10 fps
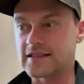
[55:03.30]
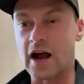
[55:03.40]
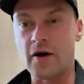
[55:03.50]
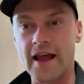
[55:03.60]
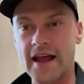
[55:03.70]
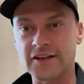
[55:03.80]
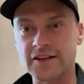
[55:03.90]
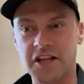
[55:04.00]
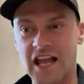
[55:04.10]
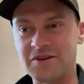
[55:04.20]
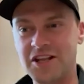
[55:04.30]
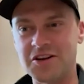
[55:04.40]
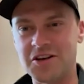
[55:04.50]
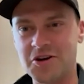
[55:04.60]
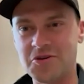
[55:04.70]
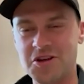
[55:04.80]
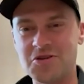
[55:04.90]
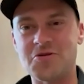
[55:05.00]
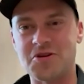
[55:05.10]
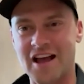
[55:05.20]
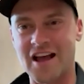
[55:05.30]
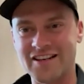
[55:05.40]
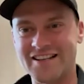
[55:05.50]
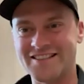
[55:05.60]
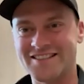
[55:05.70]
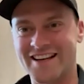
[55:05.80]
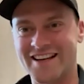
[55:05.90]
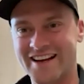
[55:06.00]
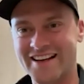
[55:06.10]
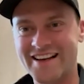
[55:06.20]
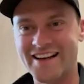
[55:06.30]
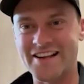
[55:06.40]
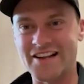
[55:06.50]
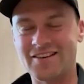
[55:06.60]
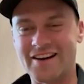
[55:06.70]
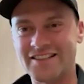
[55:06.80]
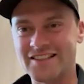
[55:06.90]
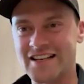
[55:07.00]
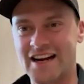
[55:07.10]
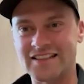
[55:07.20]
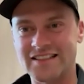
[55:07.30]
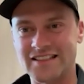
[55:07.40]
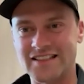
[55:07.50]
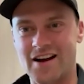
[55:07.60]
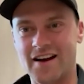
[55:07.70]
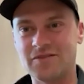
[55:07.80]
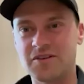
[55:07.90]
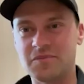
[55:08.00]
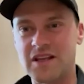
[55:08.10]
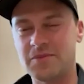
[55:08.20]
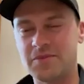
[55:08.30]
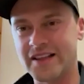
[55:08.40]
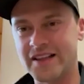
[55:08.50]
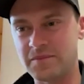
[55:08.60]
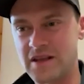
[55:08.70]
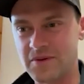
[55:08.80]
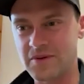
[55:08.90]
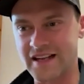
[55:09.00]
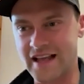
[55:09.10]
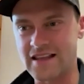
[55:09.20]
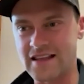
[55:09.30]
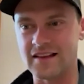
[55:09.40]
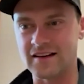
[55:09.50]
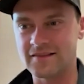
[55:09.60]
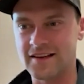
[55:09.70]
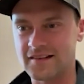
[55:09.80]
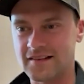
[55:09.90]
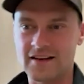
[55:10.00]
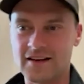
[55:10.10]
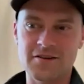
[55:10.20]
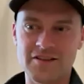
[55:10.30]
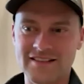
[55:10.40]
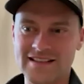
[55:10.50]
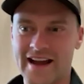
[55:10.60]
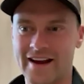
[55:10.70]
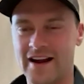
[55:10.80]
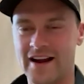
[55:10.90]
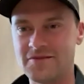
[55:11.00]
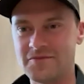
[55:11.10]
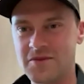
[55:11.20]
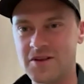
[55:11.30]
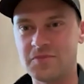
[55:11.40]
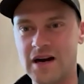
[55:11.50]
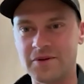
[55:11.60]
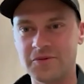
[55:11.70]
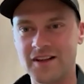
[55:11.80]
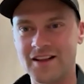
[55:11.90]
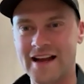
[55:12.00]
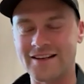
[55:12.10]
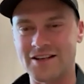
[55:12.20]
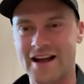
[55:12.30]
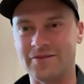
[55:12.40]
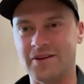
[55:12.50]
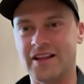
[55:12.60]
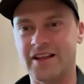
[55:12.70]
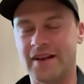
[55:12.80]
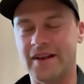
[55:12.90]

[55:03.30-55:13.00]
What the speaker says: how I actually came to know you, Kevin. I just got to talking with people, and then people said, "Hey, get a load of this guy, right? You probably really like chatting with him,"